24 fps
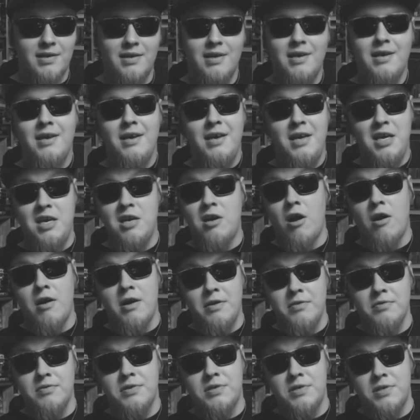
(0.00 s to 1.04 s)
He'd already
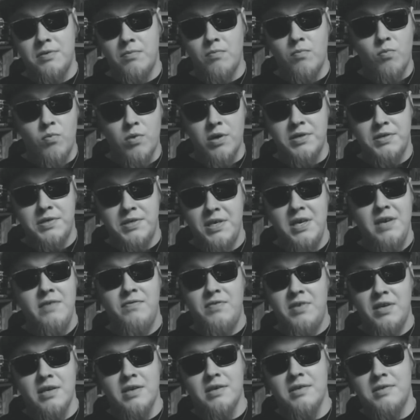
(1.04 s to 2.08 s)
received
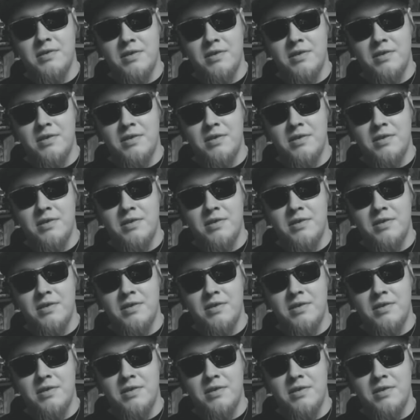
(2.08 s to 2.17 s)
his.